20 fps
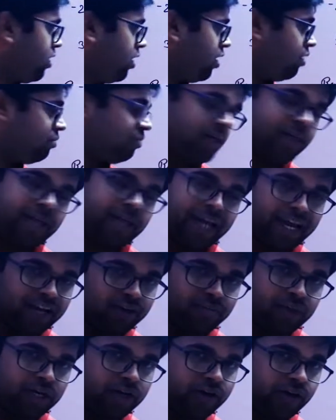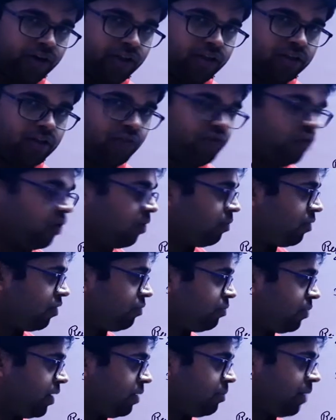number can be written in the form of
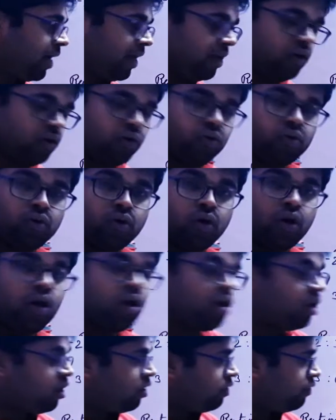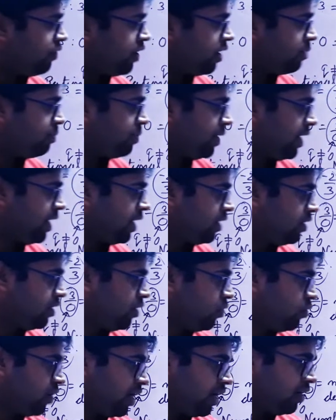p by q, where p and
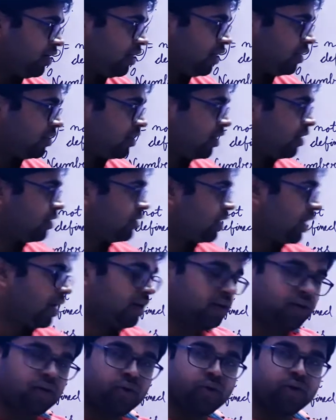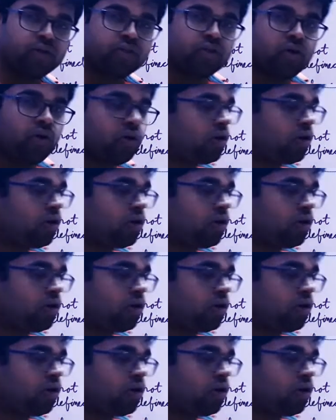q are integers and q is not